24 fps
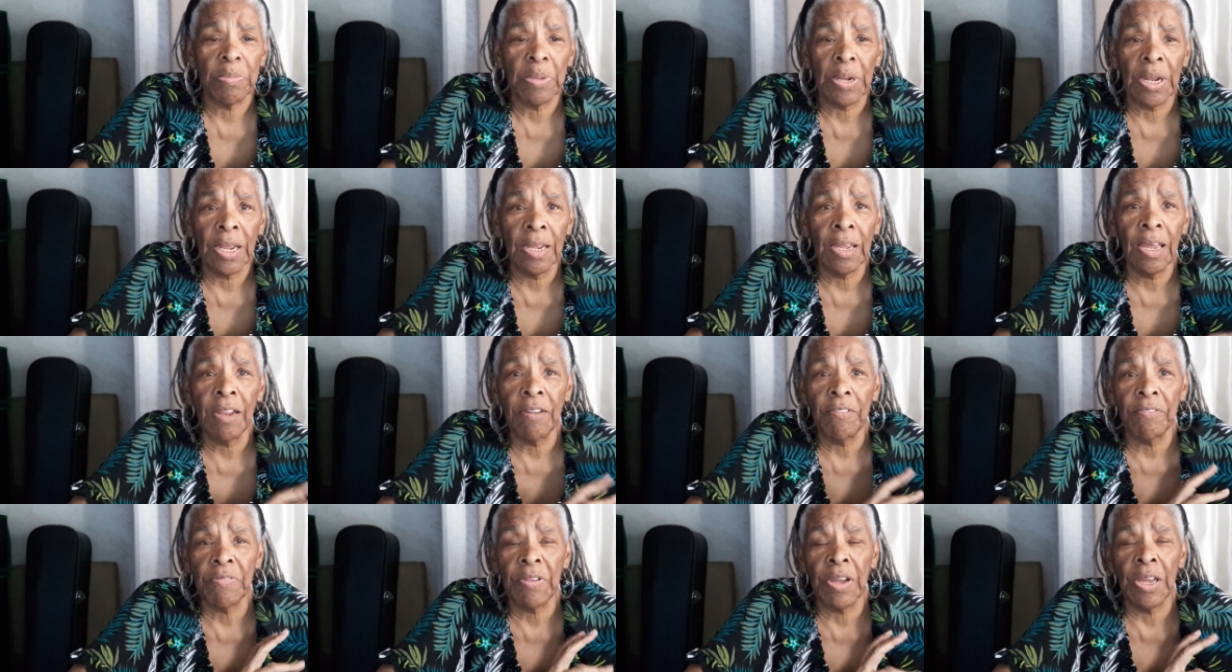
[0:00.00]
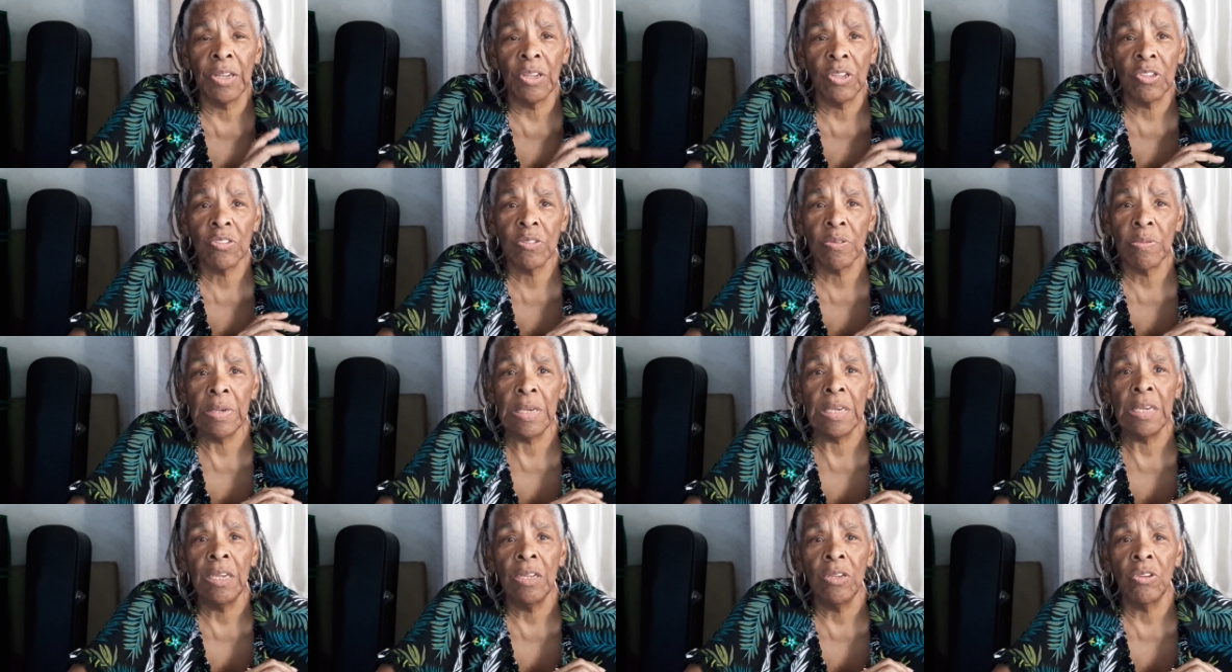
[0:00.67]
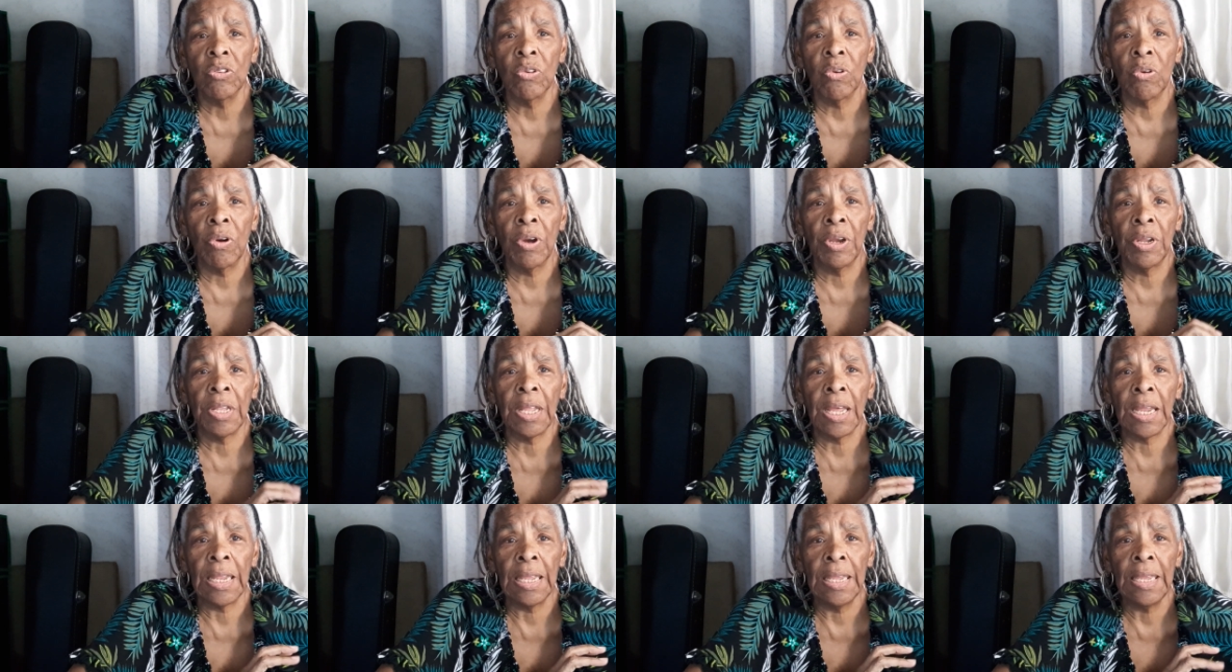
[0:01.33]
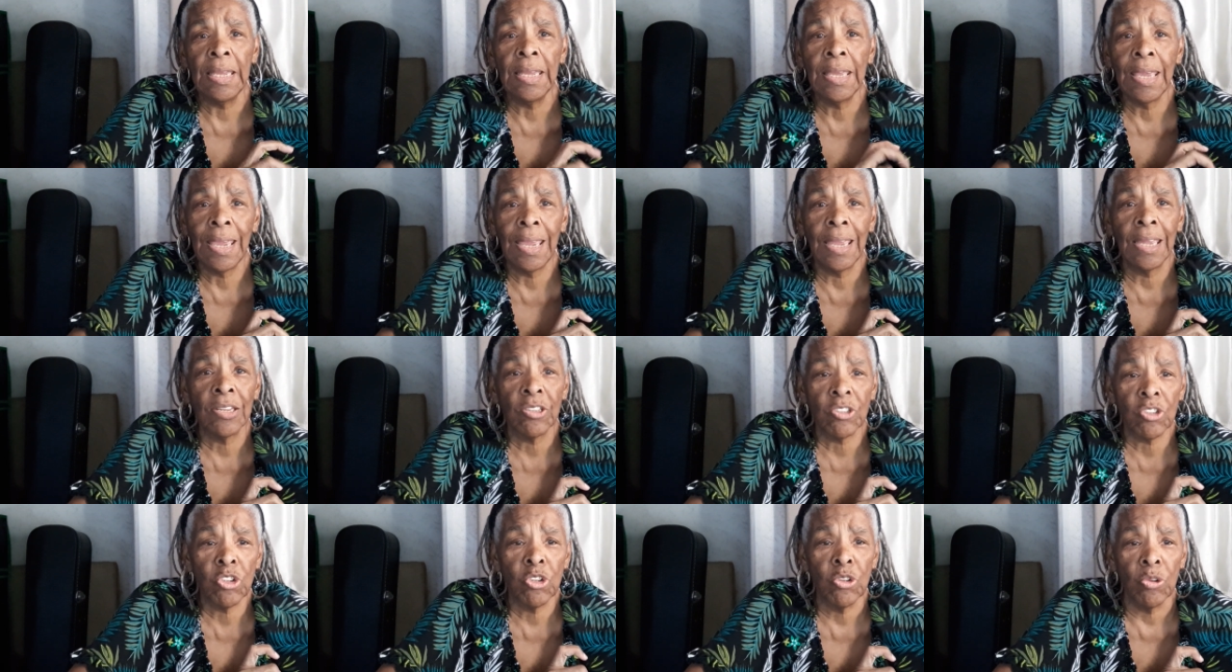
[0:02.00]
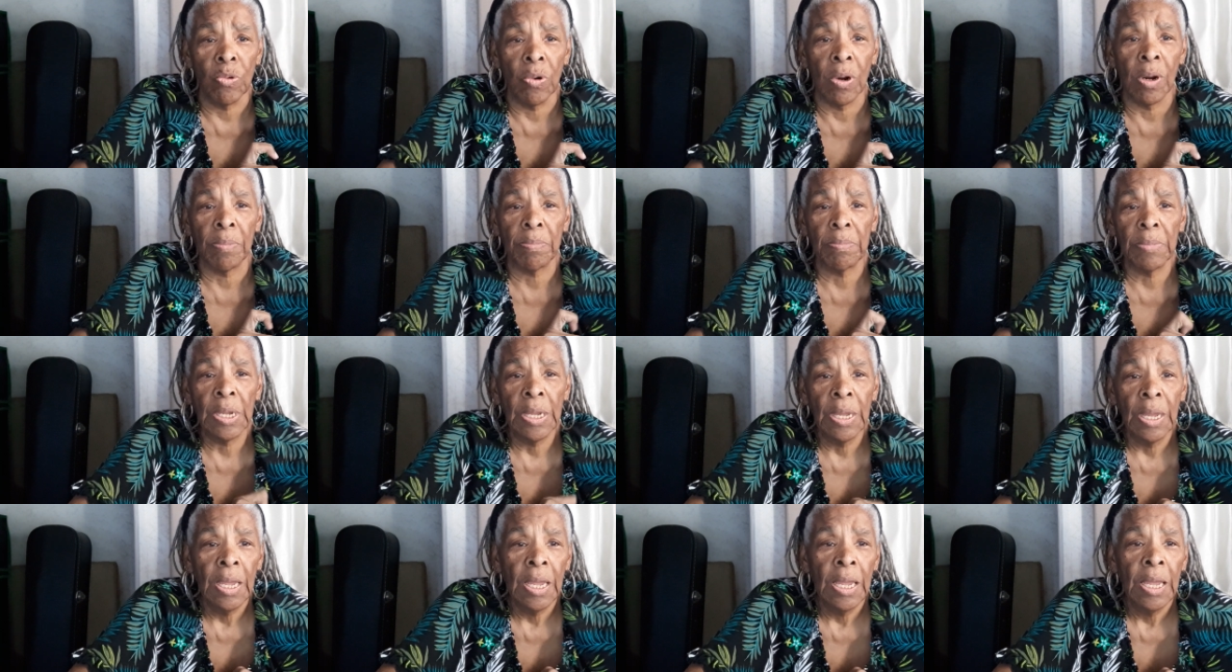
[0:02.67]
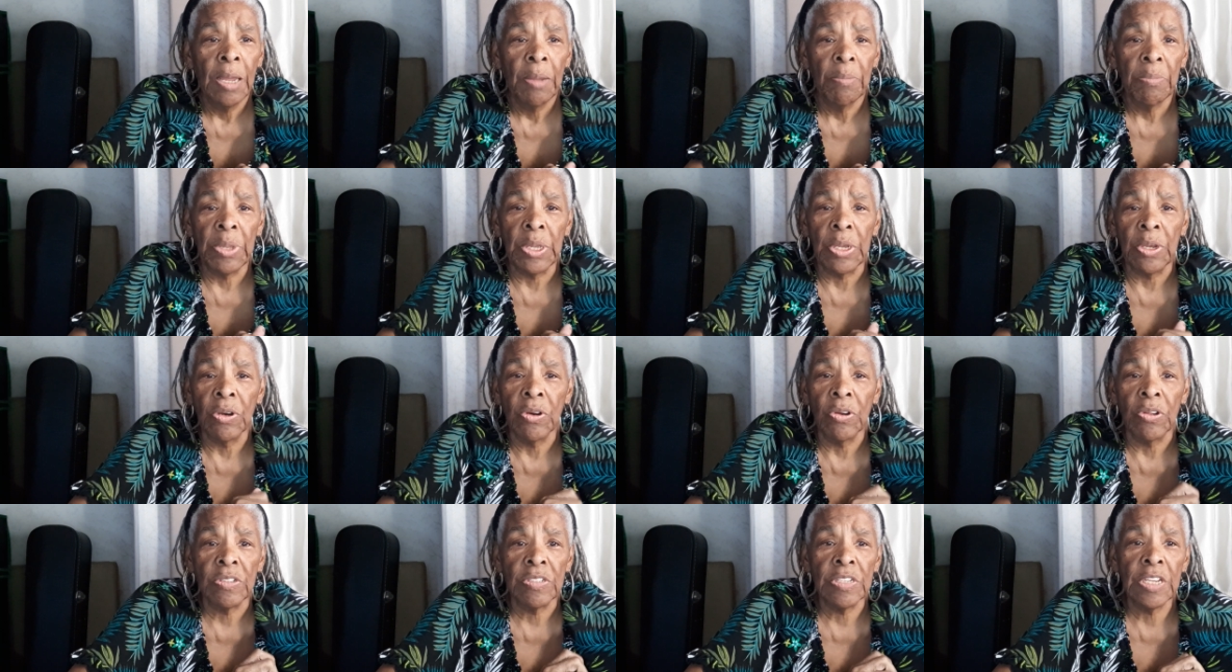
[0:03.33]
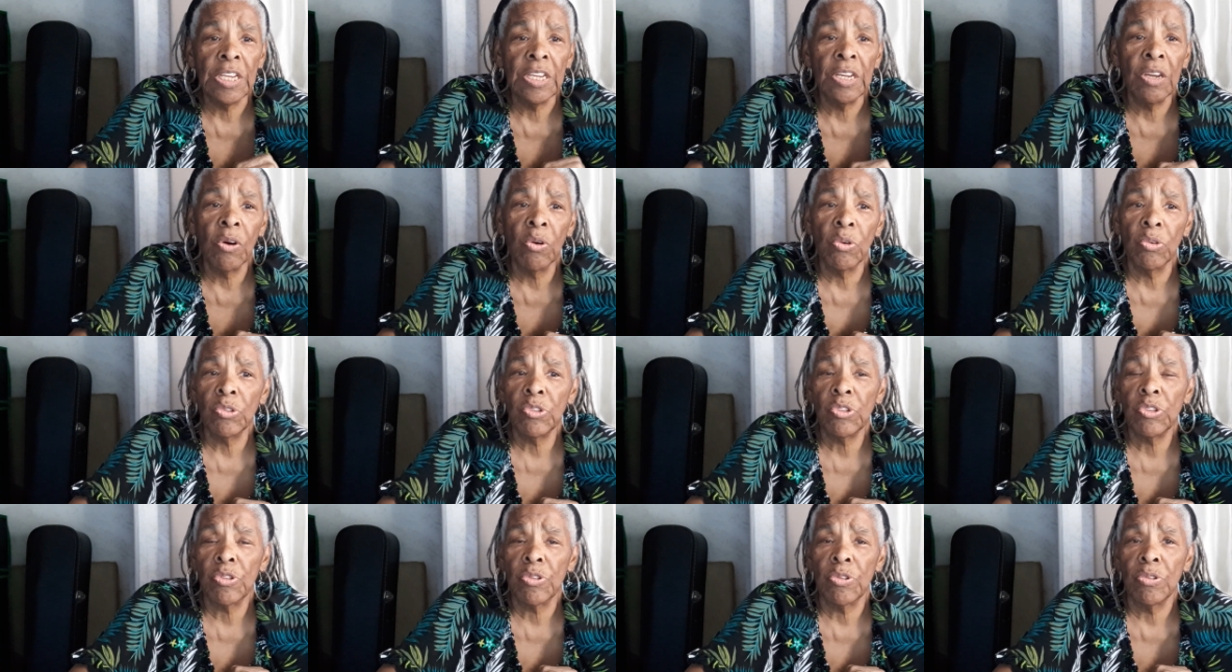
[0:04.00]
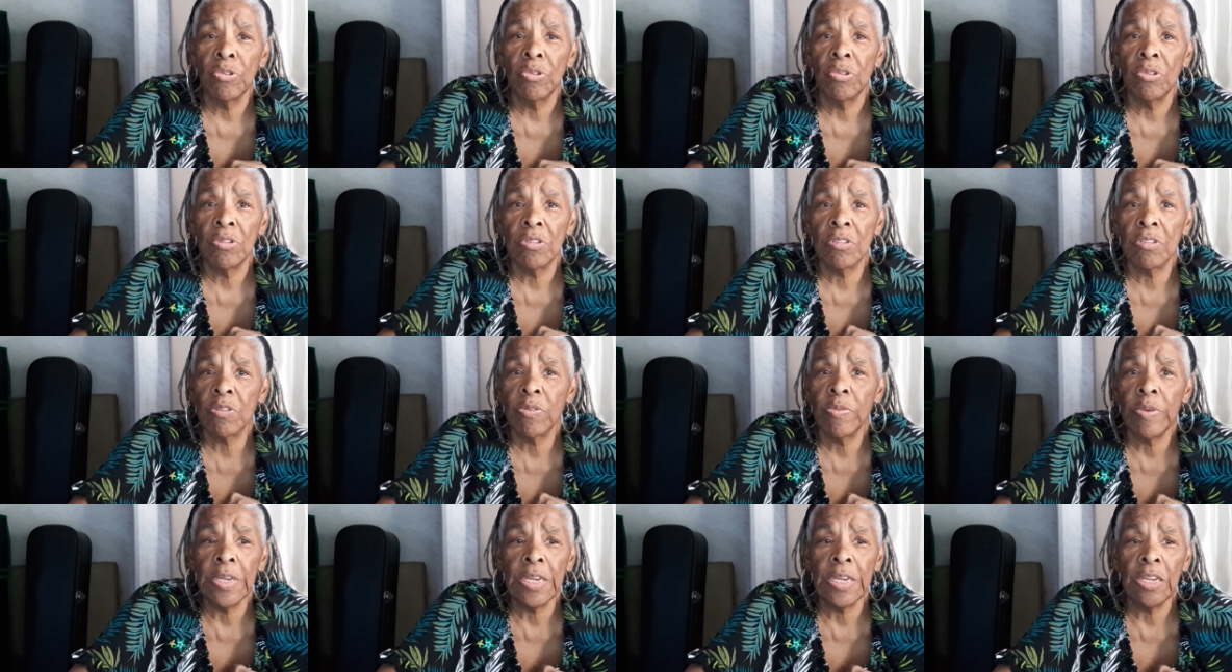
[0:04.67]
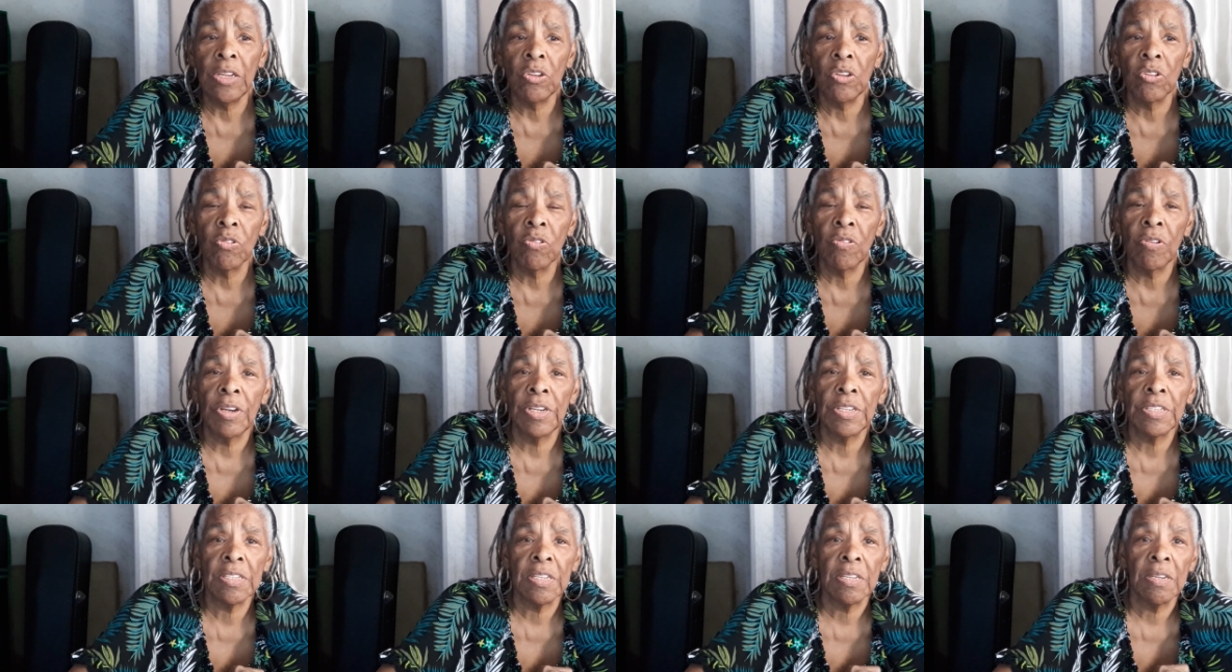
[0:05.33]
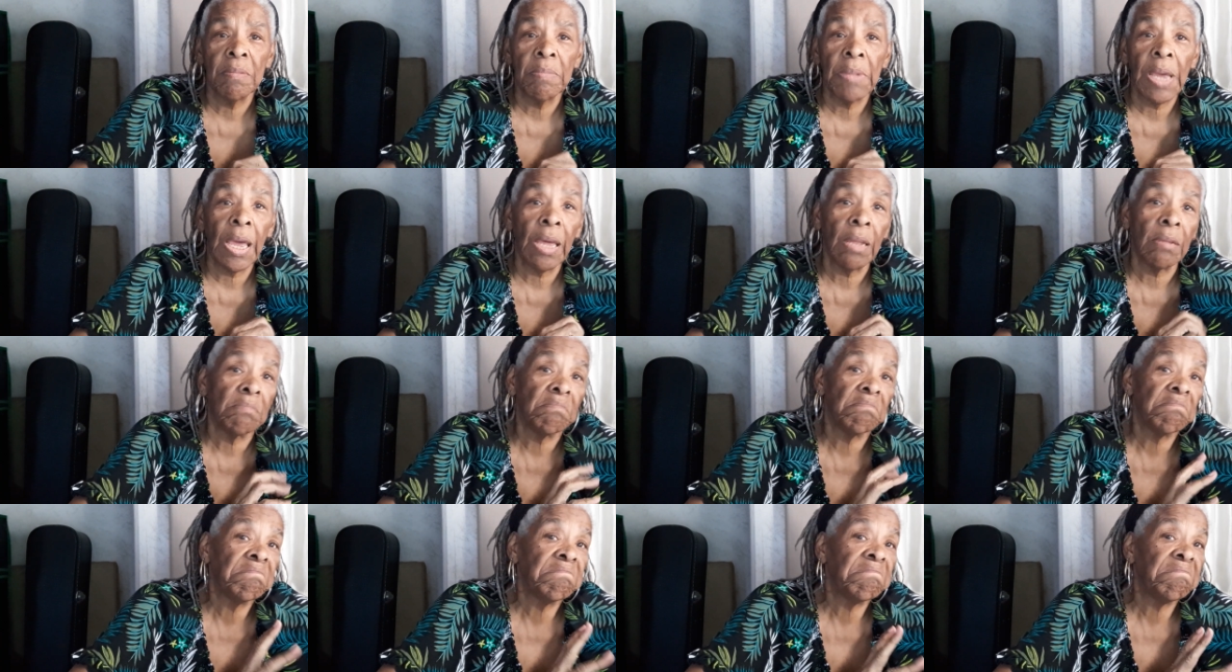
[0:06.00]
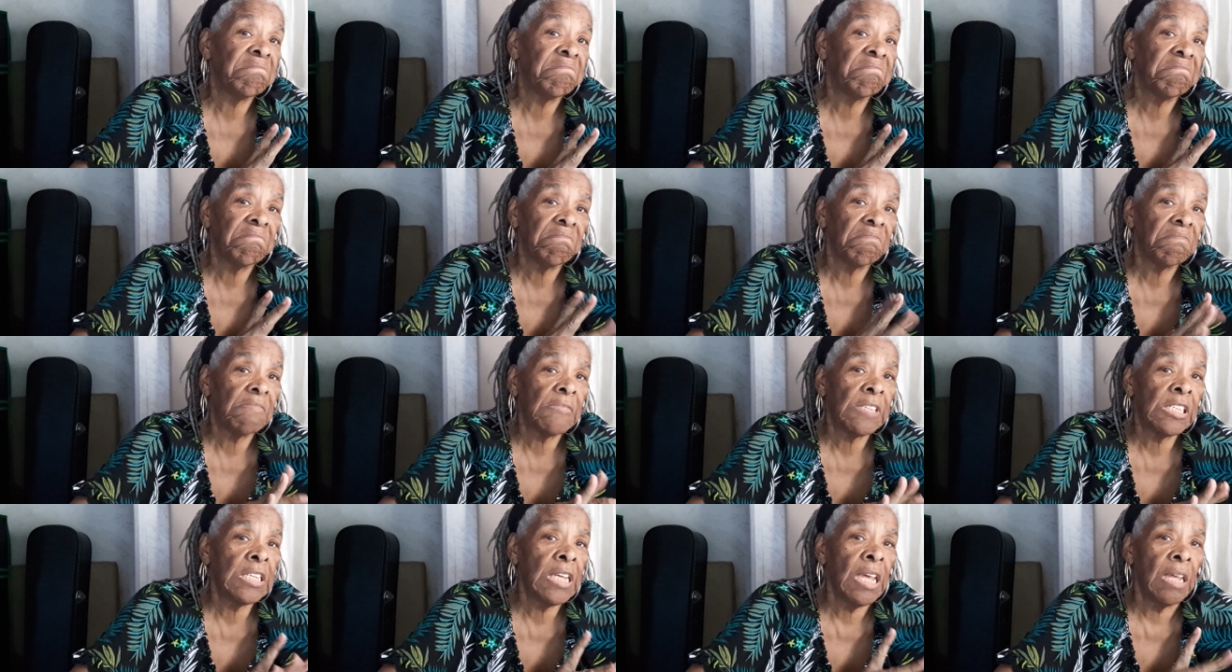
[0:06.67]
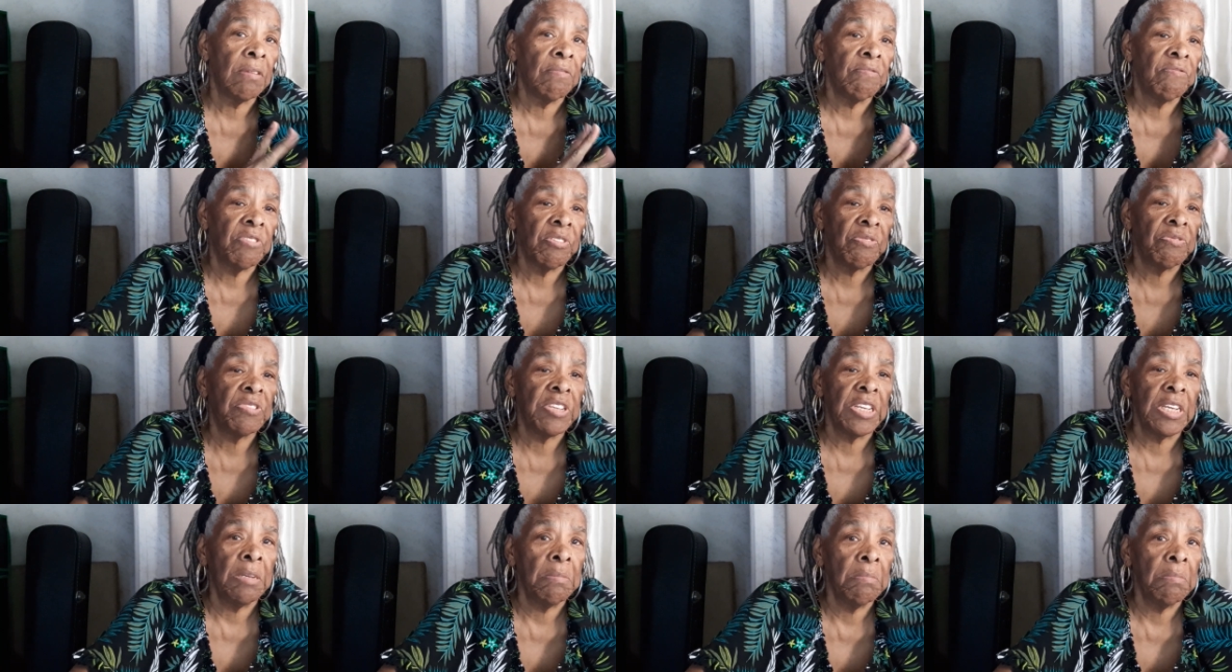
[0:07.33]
But I got to find a squeaky toy that he can't chew up, because he goes through squeaky toys in about 10-15